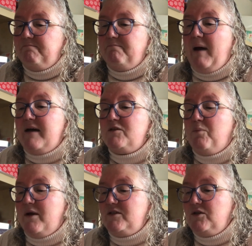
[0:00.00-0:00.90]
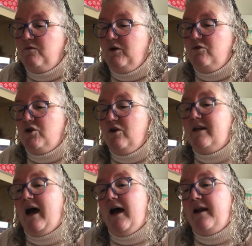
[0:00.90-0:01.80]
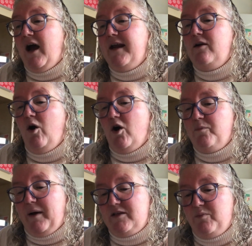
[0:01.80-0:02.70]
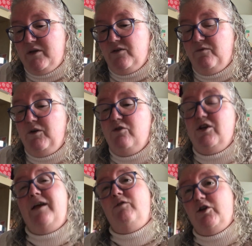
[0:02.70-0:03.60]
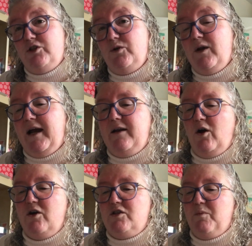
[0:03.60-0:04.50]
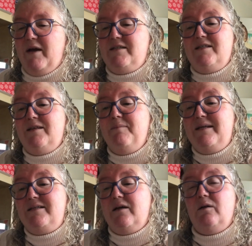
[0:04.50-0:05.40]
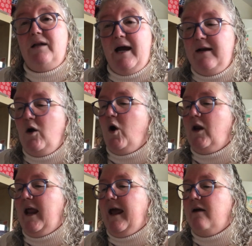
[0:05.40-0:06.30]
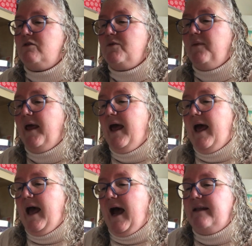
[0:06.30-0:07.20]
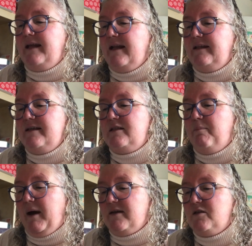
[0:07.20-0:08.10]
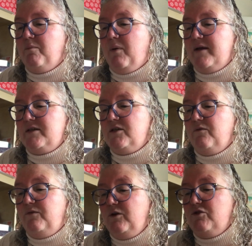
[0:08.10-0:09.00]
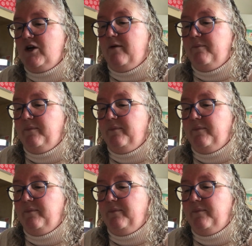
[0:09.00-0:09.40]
past, present and future, a 9-card past, present and future. Now you've got 2 9-card spreads. There's the mystical 9-card layout, and then there's the past, present and future.